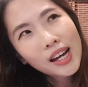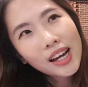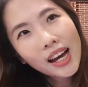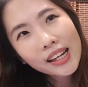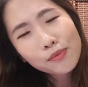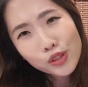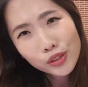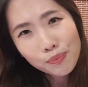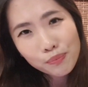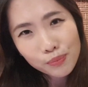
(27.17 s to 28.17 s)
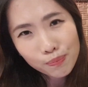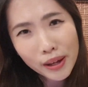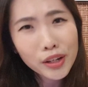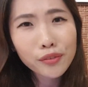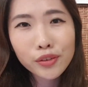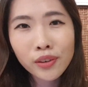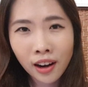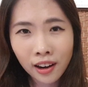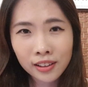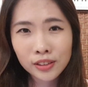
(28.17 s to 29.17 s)
I'm sure many of you
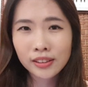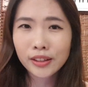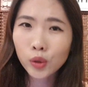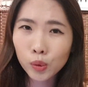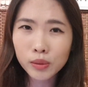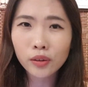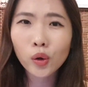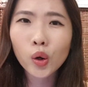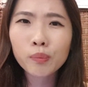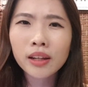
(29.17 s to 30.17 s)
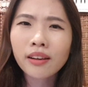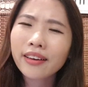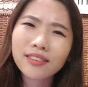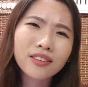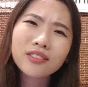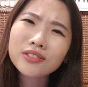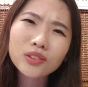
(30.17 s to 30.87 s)
are like cooped at home and like, oh